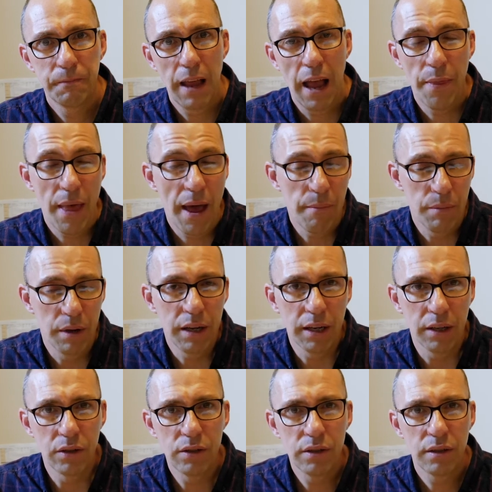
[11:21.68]
And that
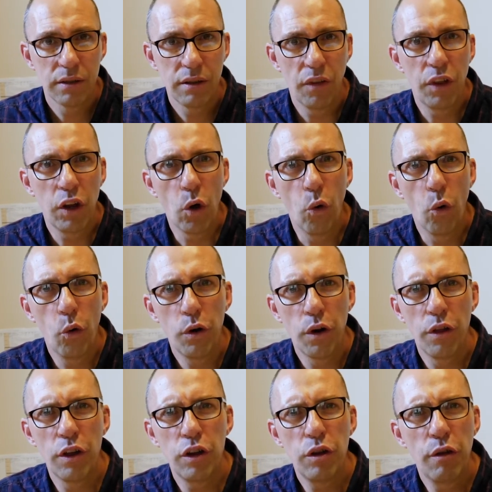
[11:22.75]
means that the order
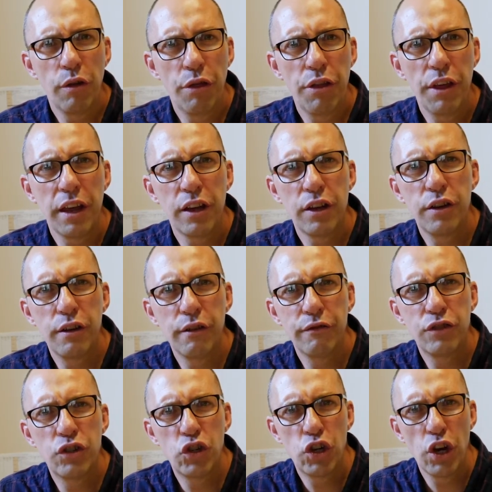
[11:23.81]
that you think
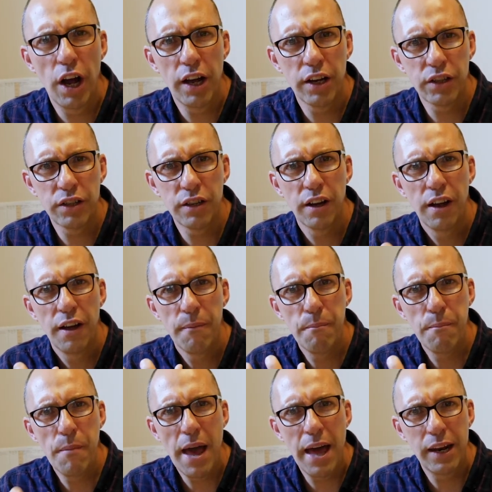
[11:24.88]
you've just
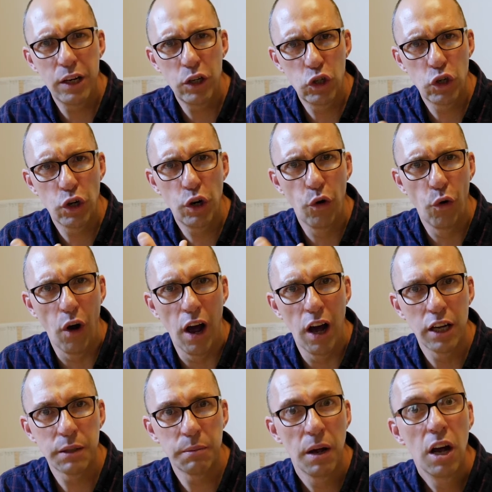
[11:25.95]
managed to
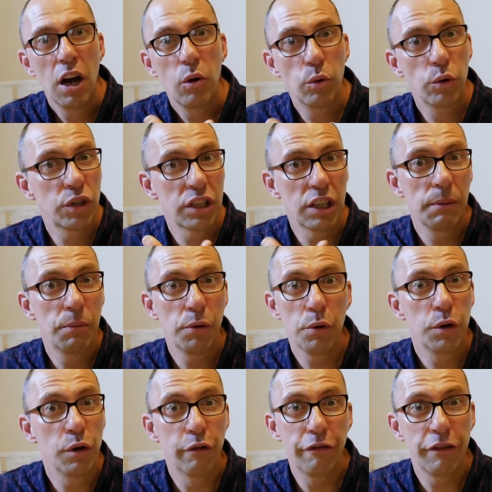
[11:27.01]
grasp will slip through
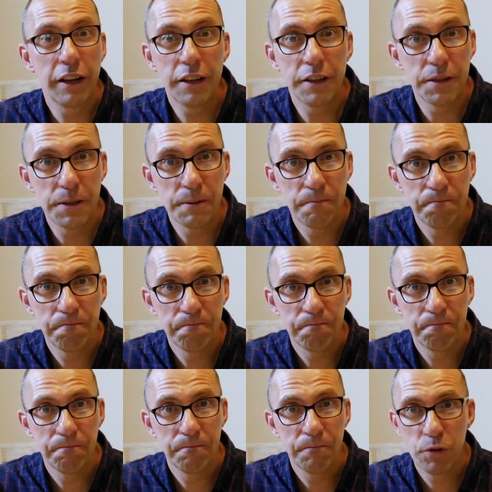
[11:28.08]
your fingers
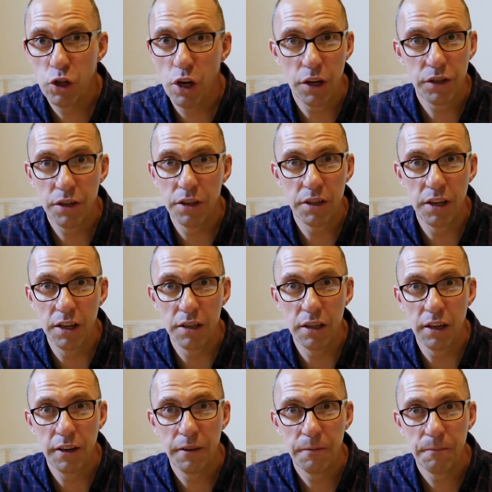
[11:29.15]
just as easily.